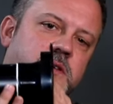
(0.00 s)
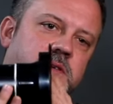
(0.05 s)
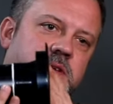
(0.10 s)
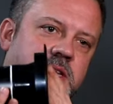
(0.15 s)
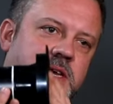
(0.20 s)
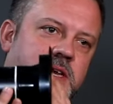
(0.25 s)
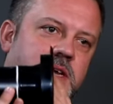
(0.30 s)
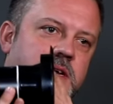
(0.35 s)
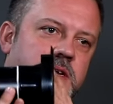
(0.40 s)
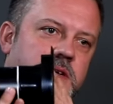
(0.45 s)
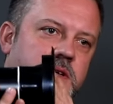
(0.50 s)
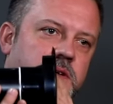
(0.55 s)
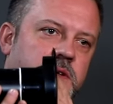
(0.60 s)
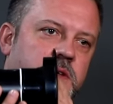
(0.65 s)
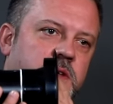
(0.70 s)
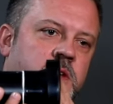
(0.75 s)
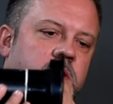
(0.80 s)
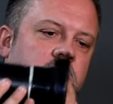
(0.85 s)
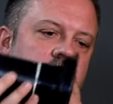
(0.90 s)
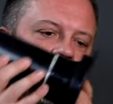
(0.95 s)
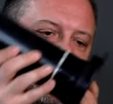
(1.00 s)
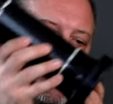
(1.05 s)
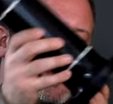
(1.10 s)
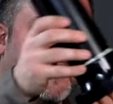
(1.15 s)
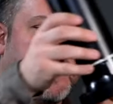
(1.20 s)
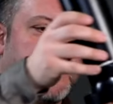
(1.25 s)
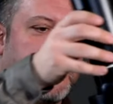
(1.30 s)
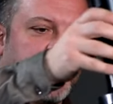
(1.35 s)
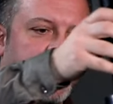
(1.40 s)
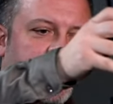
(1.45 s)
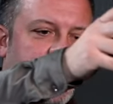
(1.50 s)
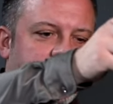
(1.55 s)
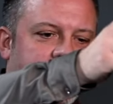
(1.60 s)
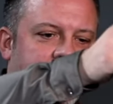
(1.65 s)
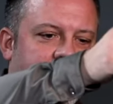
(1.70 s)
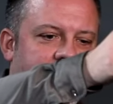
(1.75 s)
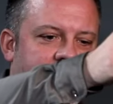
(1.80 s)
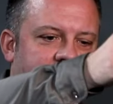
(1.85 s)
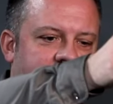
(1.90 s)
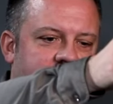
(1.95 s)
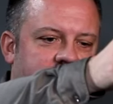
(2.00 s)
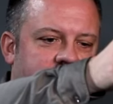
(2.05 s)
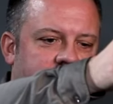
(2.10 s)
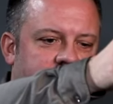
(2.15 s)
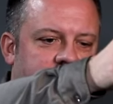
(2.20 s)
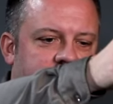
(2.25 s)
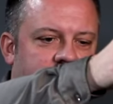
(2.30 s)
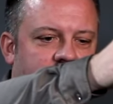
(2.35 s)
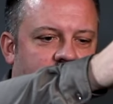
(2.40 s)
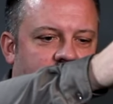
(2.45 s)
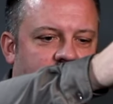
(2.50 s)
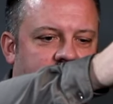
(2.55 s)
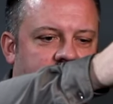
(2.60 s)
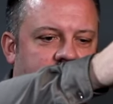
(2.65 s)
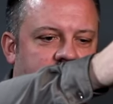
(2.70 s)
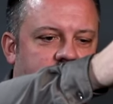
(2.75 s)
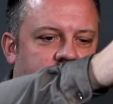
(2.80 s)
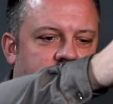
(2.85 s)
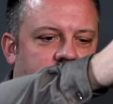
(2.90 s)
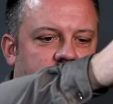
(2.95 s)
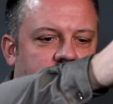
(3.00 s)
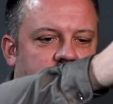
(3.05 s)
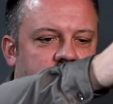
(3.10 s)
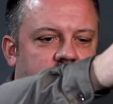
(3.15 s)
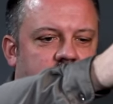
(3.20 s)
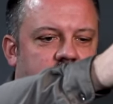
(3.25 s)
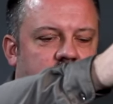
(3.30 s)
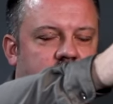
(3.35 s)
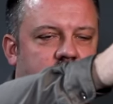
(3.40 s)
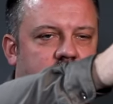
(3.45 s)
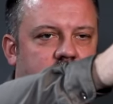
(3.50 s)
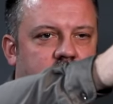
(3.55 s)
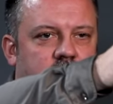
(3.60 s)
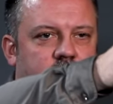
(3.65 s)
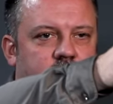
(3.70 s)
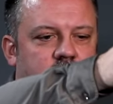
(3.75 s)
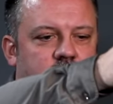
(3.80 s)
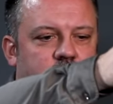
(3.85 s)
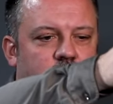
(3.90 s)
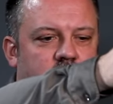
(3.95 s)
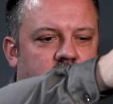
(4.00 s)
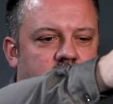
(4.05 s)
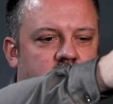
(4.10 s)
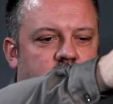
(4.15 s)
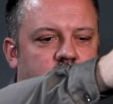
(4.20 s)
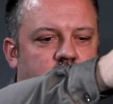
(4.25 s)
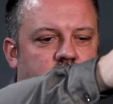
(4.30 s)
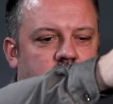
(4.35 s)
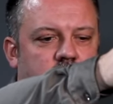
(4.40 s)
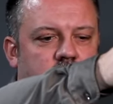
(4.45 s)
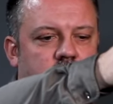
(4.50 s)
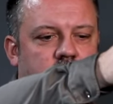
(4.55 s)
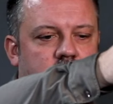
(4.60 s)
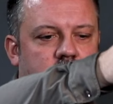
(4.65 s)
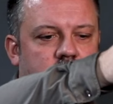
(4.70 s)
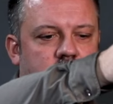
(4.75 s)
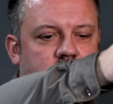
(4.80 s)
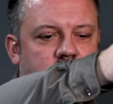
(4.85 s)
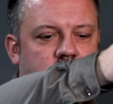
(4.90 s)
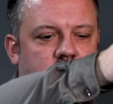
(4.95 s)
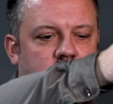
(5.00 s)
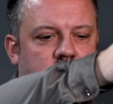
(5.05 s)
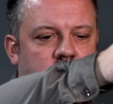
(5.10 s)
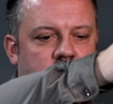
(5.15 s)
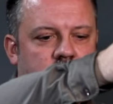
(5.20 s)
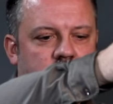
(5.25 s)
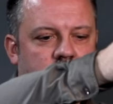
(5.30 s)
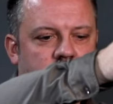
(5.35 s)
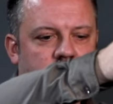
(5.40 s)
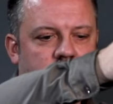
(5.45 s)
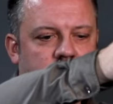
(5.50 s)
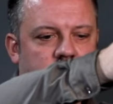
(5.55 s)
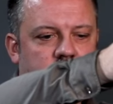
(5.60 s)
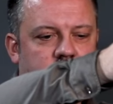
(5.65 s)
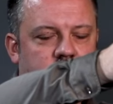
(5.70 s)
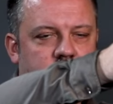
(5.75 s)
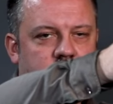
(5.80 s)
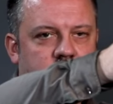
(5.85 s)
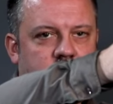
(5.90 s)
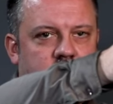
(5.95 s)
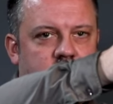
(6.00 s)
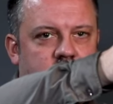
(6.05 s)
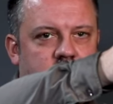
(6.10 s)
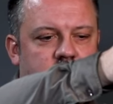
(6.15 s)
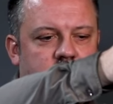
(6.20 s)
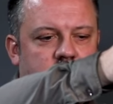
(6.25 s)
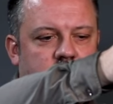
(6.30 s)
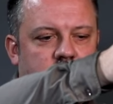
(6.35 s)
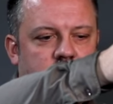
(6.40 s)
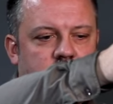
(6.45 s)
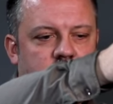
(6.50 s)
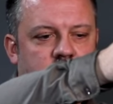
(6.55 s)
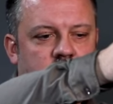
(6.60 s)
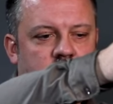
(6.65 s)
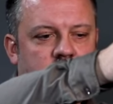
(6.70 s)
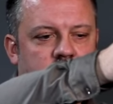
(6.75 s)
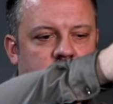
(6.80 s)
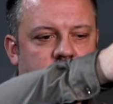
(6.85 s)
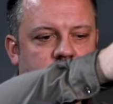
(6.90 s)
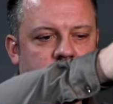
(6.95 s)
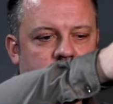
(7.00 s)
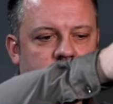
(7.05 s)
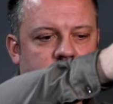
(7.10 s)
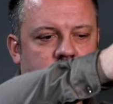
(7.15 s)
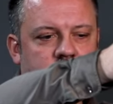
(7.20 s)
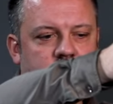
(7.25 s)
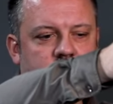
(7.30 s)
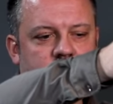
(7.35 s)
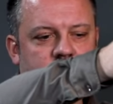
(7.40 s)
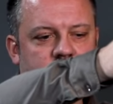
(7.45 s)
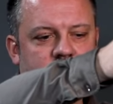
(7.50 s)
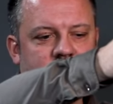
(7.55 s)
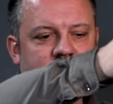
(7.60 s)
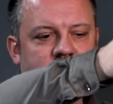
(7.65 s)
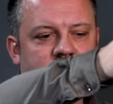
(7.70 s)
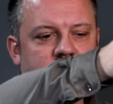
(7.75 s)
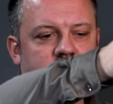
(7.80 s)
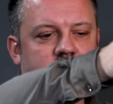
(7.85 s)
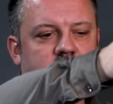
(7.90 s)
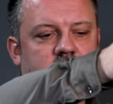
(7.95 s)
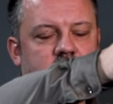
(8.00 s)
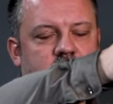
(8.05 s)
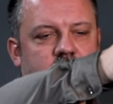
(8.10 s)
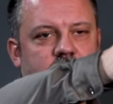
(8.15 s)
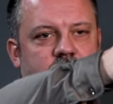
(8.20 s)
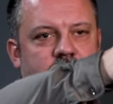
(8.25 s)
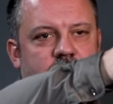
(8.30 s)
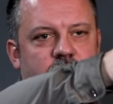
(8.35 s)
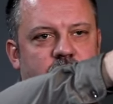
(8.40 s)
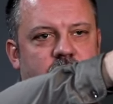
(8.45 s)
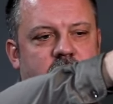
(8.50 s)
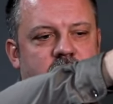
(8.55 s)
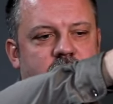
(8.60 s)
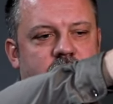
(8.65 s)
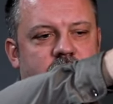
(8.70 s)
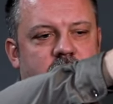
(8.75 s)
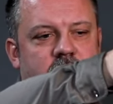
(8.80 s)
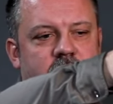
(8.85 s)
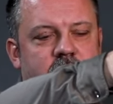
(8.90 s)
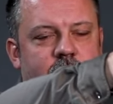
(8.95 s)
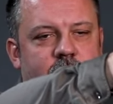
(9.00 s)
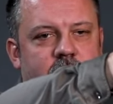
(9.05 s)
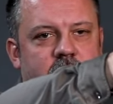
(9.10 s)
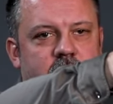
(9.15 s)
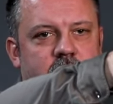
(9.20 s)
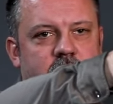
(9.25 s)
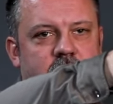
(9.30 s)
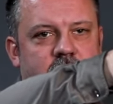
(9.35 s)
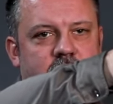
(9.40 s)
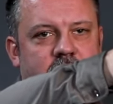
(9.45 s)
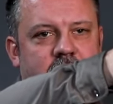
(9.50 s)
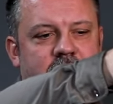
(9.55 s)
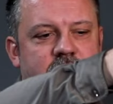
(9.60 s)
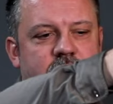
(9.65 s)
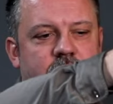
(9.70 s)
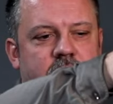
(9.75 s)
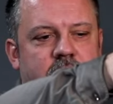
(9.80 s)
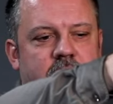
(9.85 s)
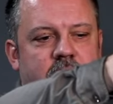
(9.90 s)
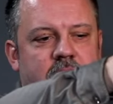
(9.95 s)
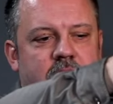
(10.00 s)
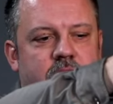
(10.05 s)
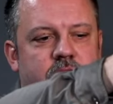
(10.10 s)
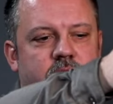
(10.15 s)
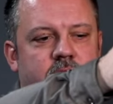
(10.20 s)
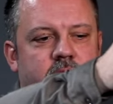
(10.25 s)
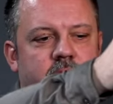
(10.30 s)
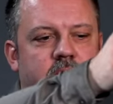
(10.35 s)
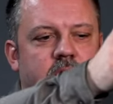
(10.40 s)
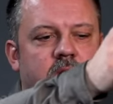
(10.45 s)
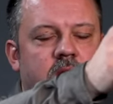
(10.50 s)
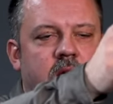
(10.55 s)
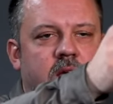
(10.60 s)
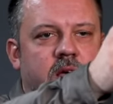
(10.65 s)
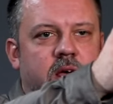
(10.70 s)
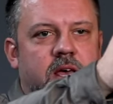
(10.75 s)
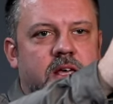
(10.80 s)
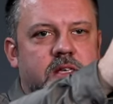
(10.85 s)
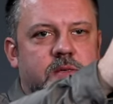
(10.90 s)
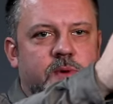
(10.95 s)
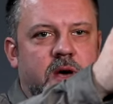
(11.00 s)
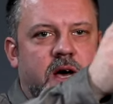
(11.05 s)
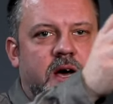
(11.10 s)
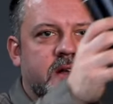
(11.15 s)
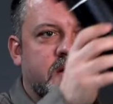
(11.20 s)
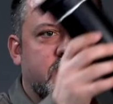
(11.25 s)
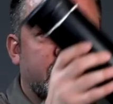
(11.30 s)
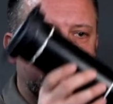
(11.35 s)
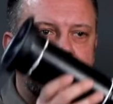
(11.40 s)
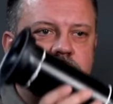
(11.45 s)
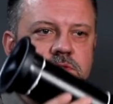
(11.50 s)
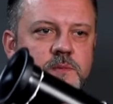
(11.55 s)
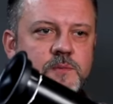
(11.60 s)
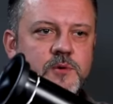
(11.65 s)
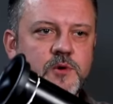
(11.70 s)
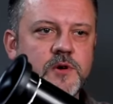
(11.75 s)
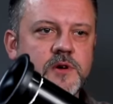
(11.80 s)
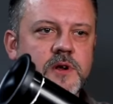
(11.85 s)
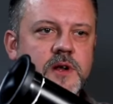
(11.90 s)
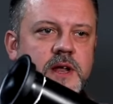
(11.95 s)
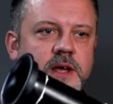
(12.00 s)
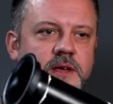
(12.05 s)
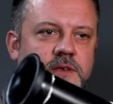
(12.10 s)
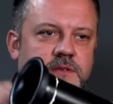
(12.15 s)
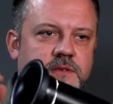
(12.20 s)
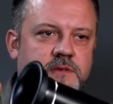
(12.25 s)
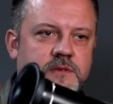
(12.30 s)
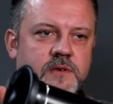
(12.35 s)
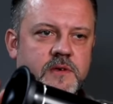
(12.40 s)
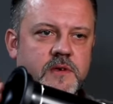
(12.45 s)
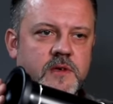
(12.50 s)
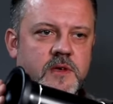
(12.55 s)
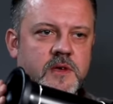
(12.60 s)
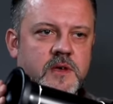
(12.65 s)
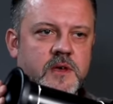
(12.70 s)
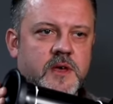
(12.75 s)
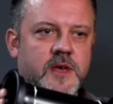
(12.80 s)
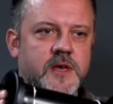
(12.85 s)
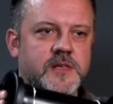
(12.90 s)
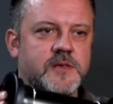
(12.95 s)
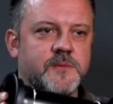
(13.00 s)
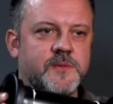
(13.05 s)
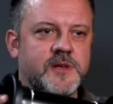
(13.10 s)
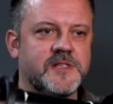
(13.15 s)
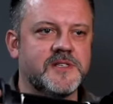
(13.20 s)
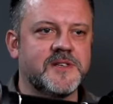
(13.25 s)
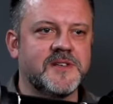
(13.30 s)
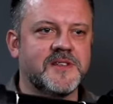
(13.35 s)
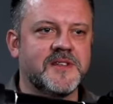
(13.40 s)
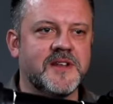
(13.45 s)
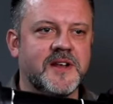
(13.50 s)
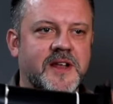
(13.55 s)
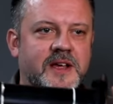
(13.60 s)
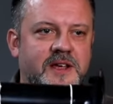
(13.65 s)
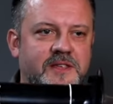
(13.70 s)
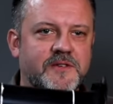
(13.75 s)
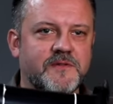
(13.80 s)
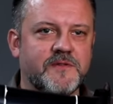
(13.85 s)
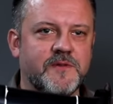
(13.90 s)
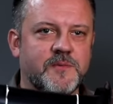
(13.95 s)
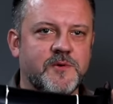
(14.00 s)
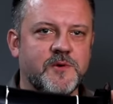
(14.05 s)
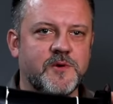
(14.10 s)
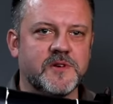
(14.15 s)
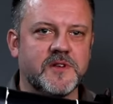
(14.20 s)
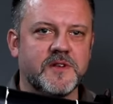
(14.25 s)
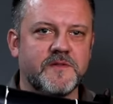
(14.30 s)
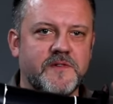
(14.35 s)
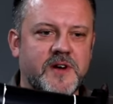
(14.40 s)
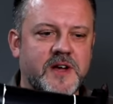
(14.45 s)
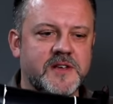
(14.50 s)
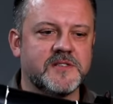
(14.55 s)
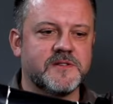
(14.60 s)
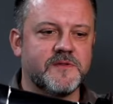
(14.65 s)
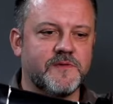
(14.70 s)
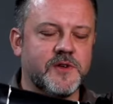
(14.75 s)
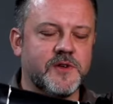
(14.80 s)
here, that exit is now actually on the side here between the port and the stand itself. So this distance of a few extra centimeters is actually calculated as part of the port length. As I mentioned, the length of the port defines the